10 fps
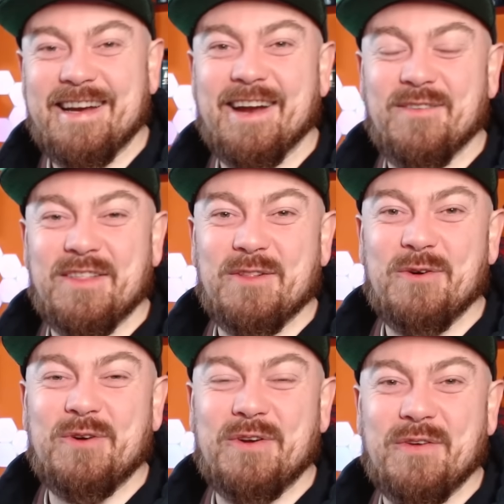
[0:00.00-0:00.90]
when the
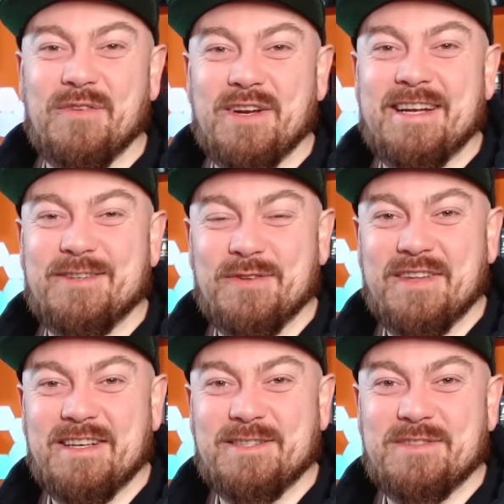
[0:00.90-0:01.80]
local community do
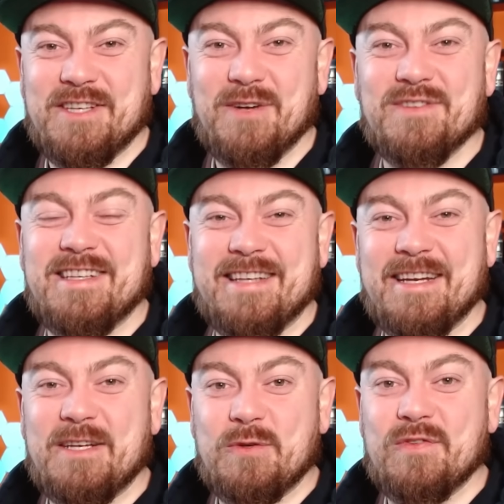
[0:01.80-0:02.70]
things themselves, they
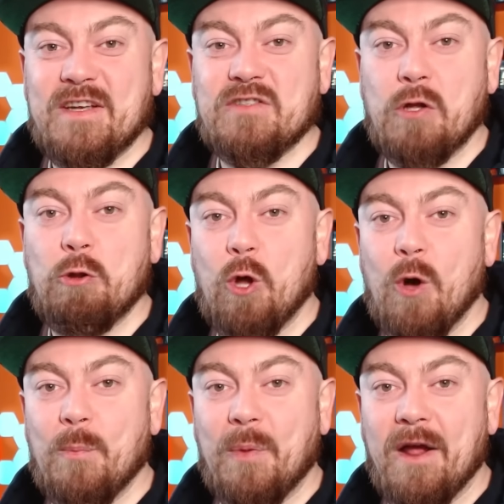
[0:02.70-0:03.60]
tend to do things a
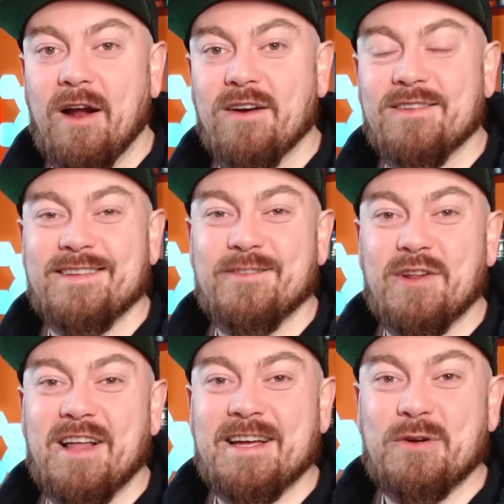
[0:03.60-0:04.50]
lot better than
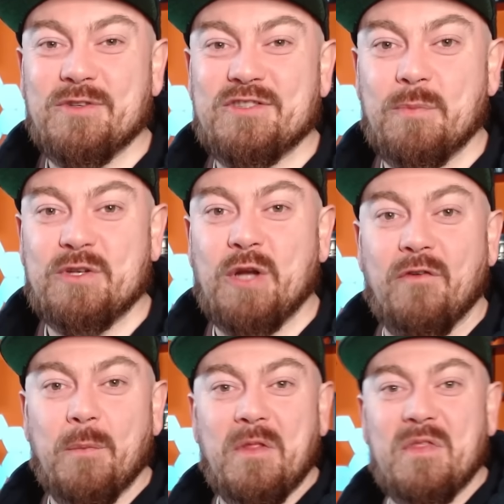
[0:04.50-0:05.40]
relying on some
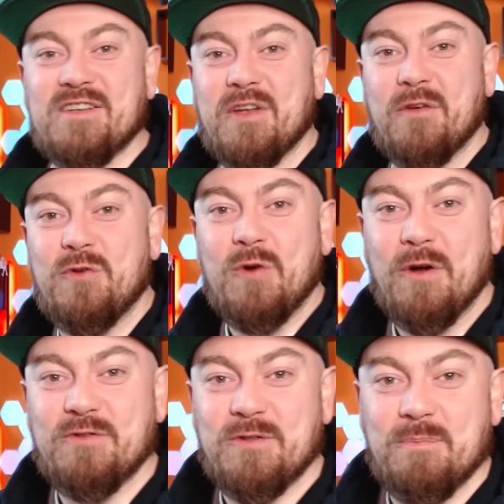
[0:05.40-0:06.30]
government that's a few
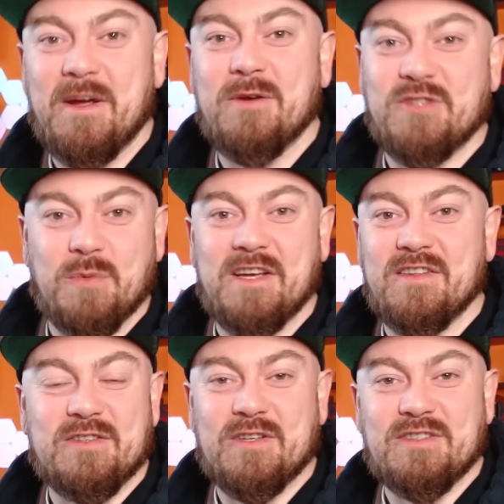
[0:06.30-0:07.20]
hundred miles away
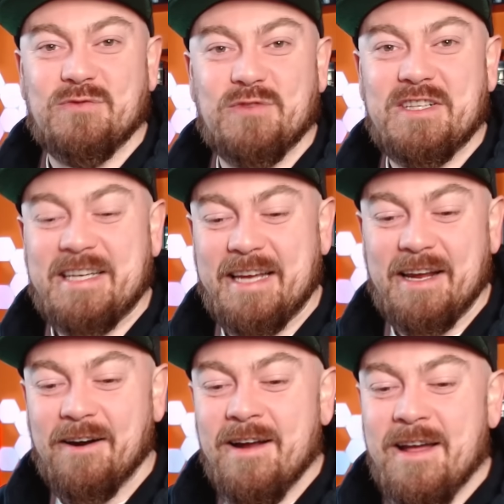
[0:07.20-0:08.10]
that doesn't really
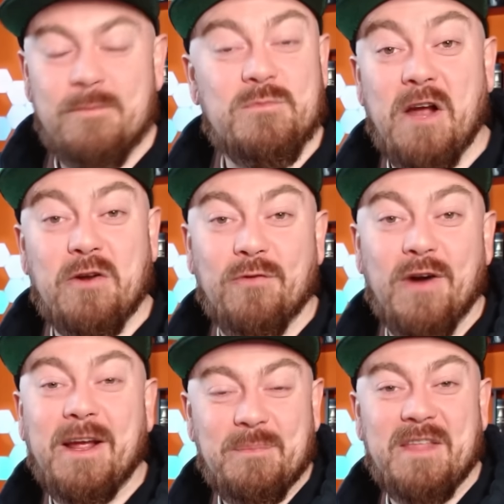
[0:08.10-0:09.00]
care. Yeah, you're
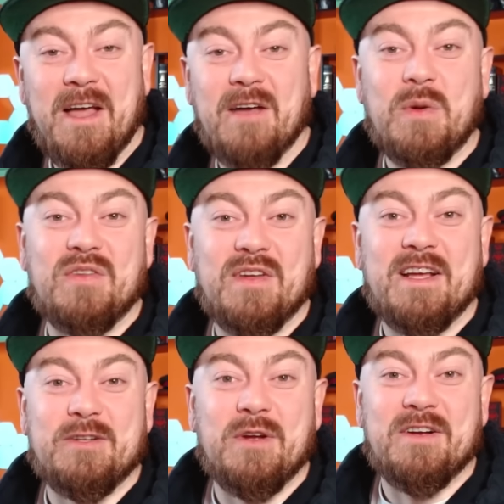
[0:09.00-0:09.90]
right. That's one thing
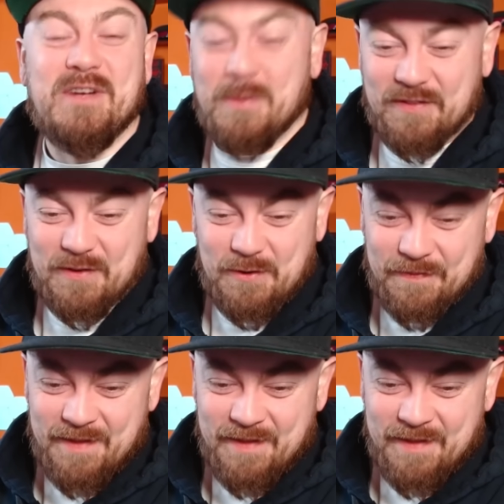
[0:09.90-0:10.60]
I do agree with you on.